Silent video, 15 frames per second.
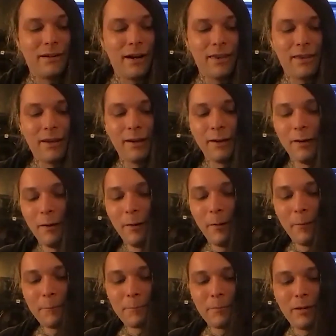and everything,
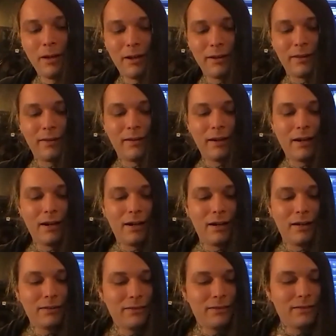and
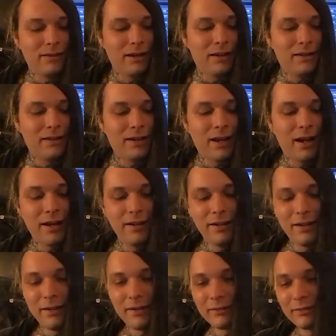it
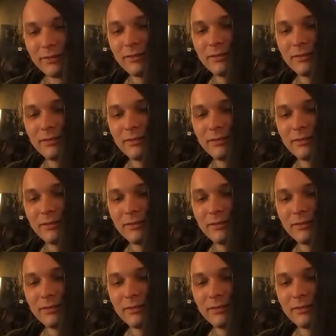kind of